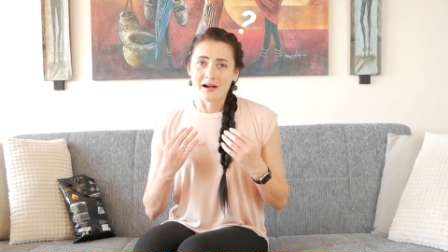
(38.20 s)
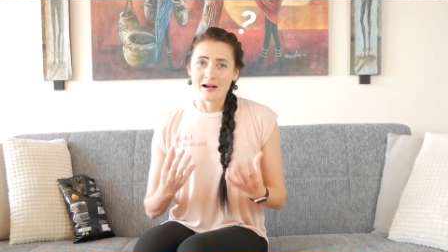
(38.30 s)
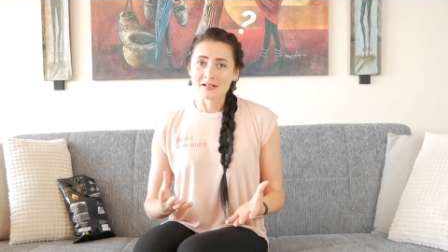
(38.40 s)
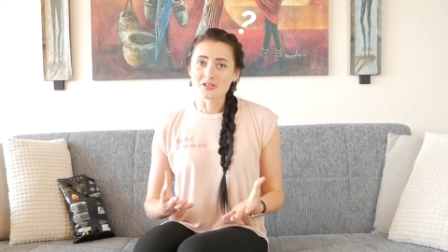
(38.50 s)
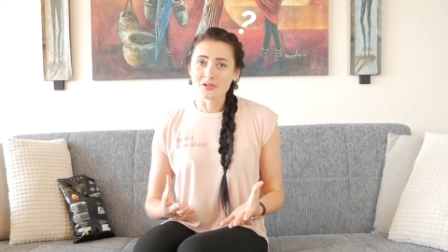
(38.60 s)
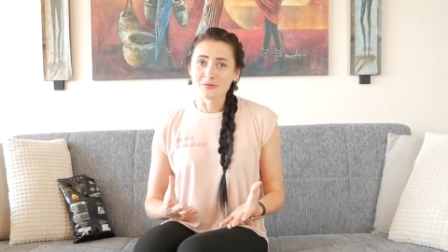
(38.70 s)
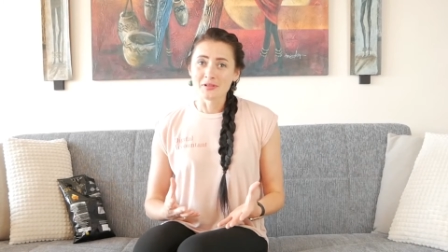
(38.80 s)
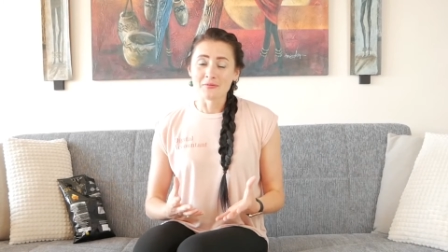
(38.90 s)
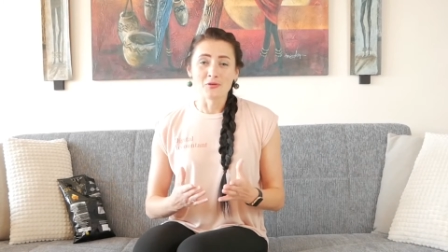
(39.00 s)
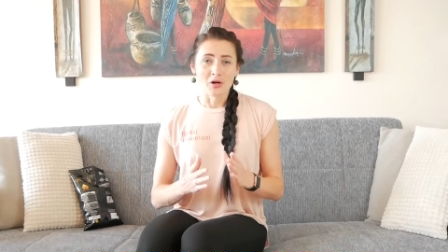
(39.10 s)

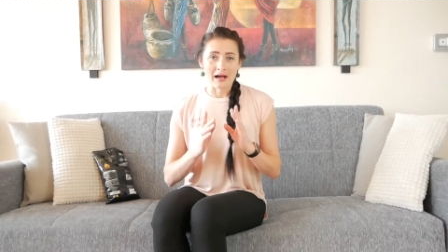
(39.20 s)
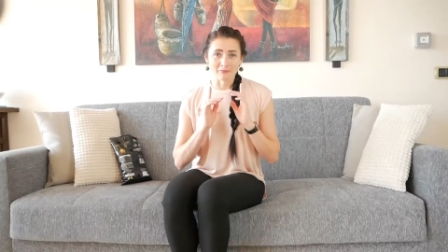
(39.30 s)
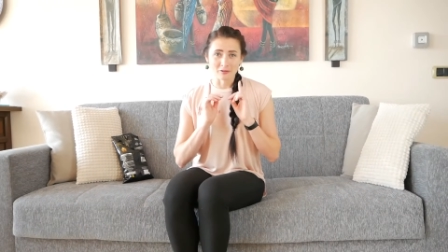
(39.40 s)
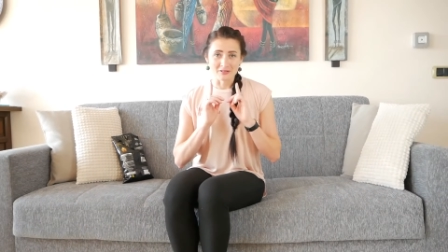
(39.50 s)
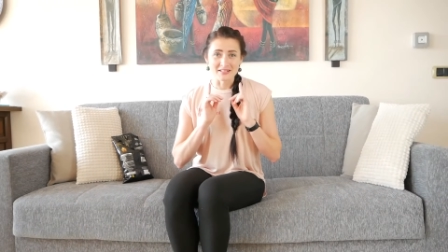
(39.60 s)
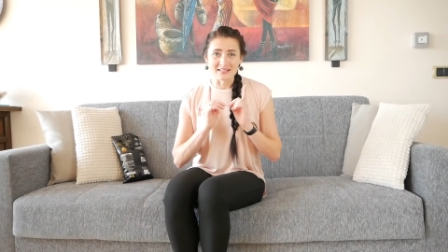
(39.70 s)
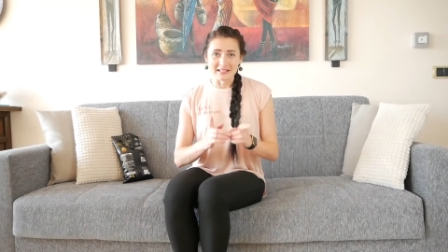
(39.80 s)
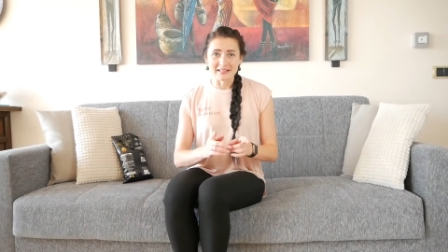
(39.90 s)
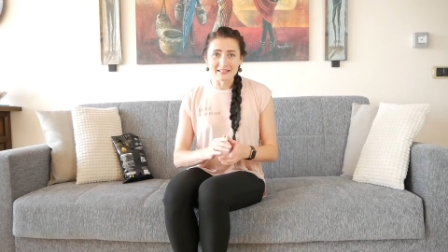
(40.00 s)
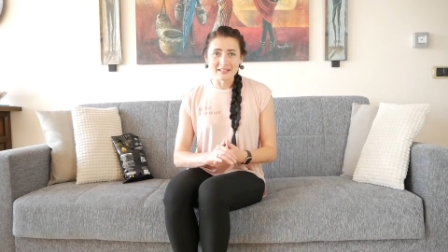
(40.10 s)
Also, if you have not
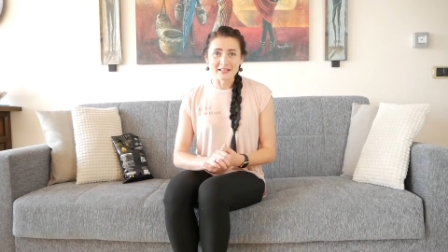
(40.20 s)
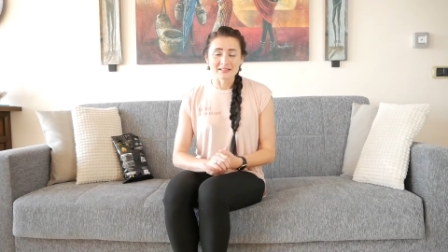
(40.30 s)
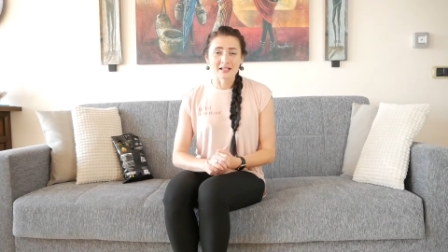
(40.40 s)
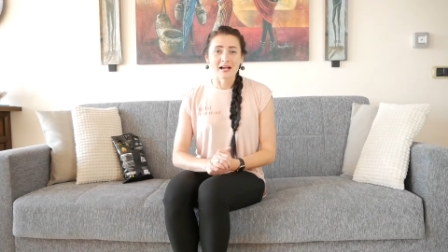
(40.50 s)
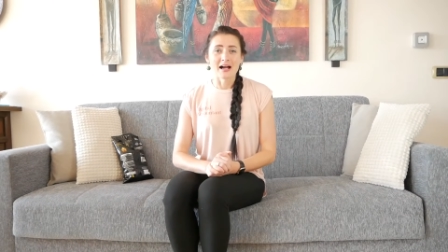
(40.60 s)
seen it yet,